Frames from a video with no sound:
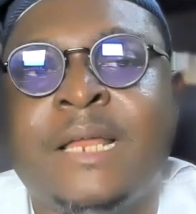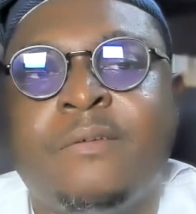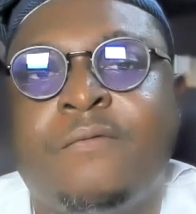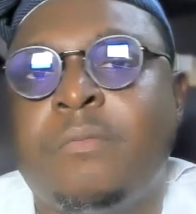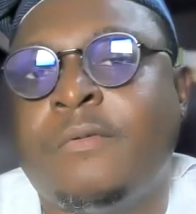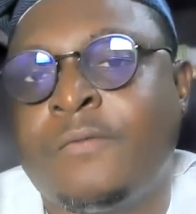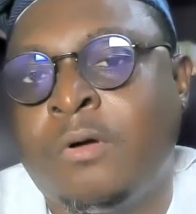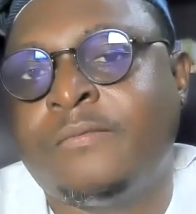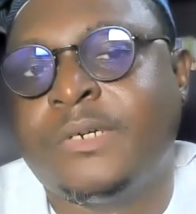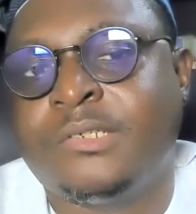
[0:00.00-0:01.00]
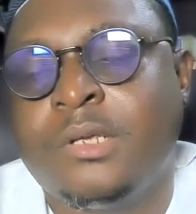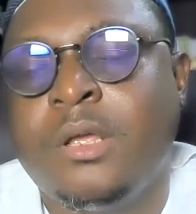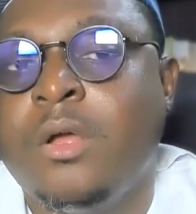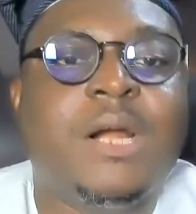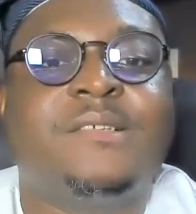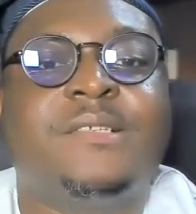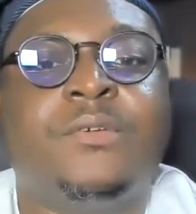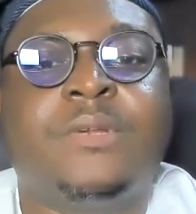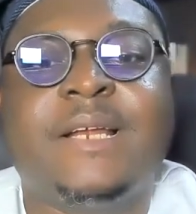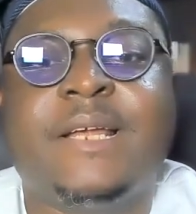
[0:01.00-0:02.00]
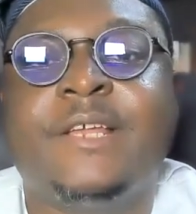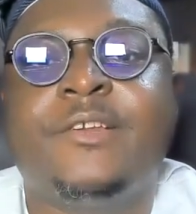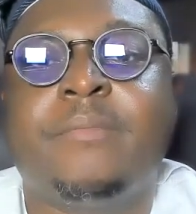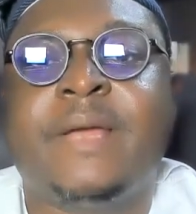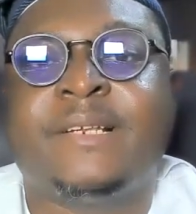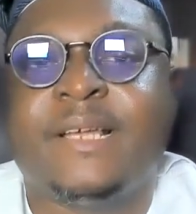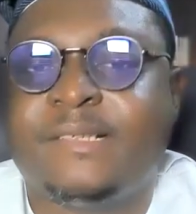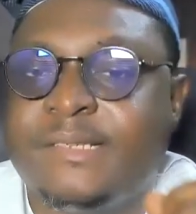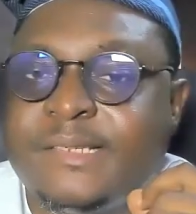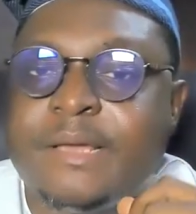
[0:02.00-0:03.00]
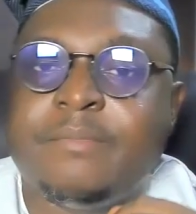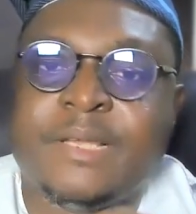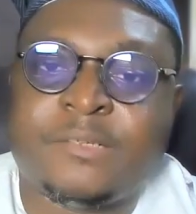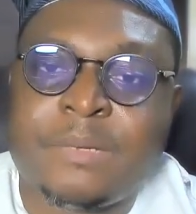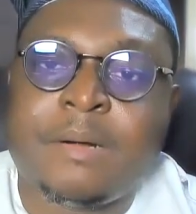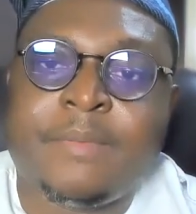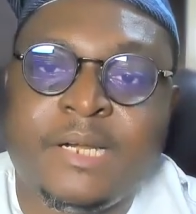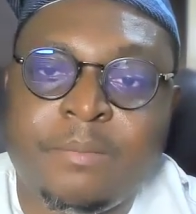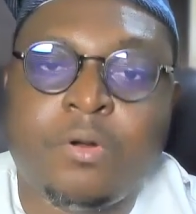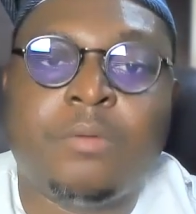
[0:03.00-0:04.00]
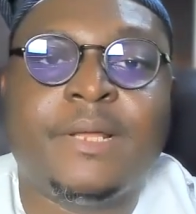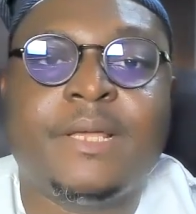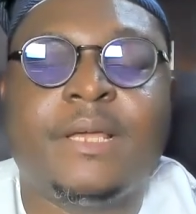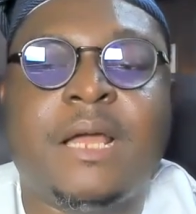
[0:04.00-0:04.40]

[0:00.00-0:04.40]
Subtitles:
any form of coverage. Whereas the United Kingdom healthcare system is primarily public